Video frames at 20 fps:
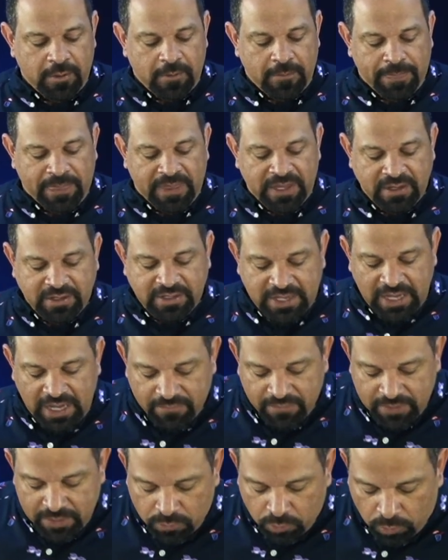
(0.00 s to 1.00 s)
Then
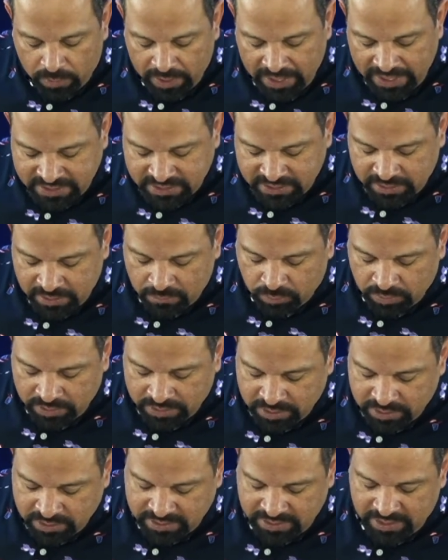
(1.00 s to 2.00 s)
David rested with
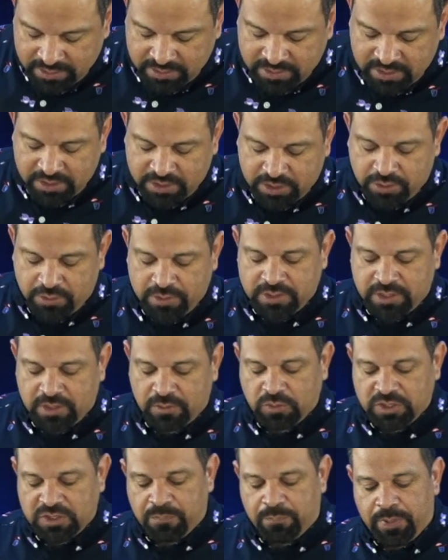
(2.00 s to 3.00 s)
his ancestors and
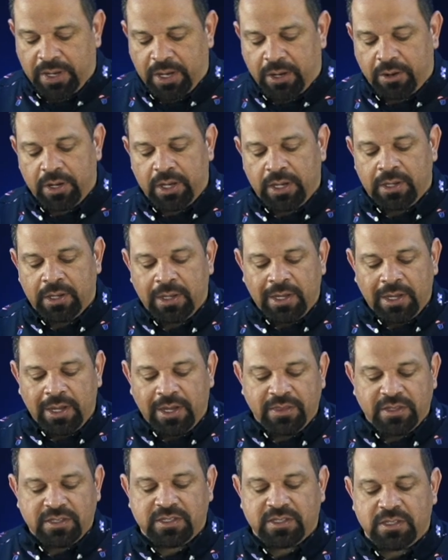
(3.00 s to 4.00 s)
was buried in
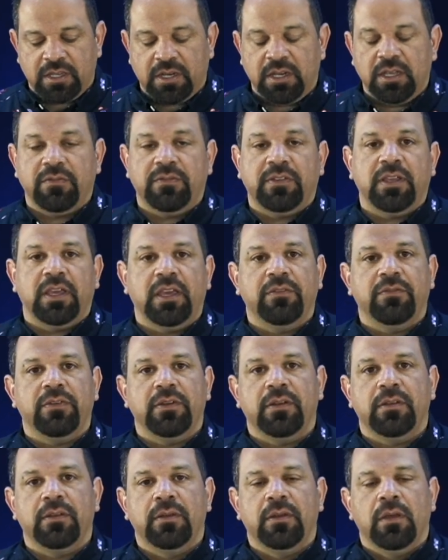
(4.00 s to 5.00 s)
the city of David.